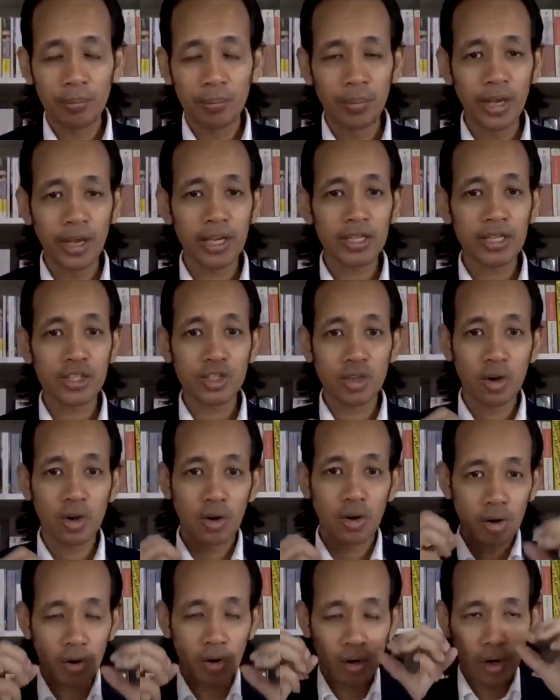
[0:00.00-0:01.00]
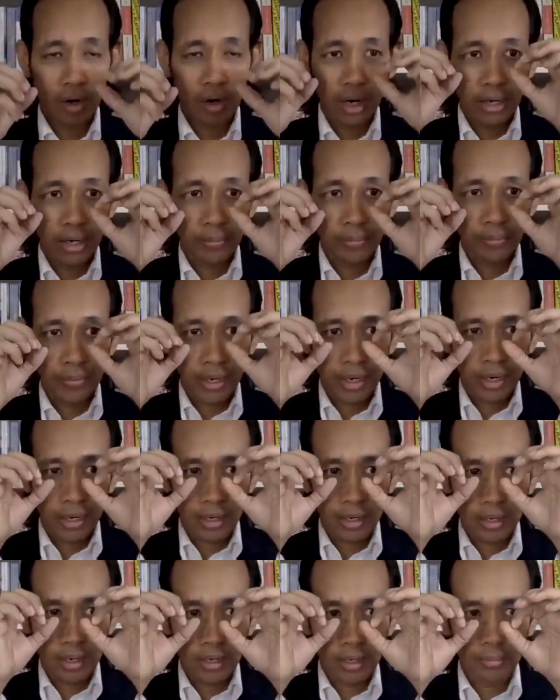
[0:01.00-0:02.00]
makes your um,
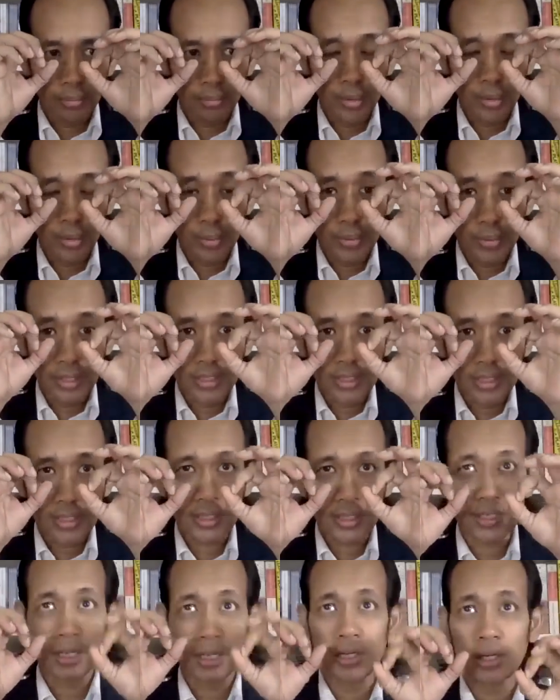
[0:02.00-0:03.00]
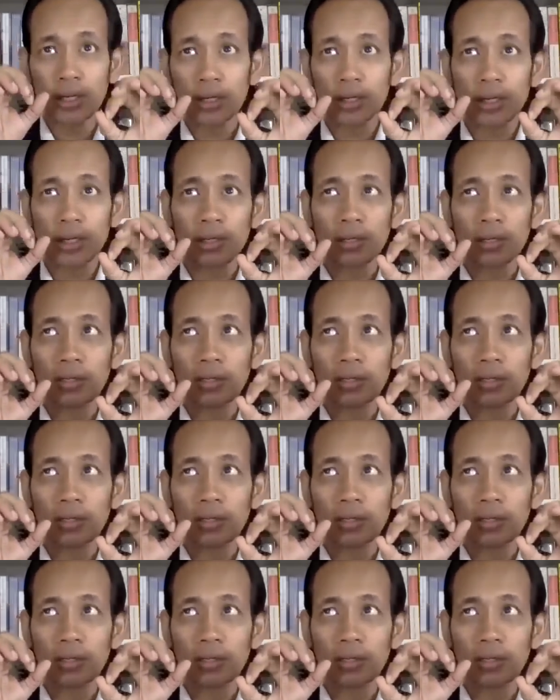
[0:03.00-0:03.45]
uh, pupils uh,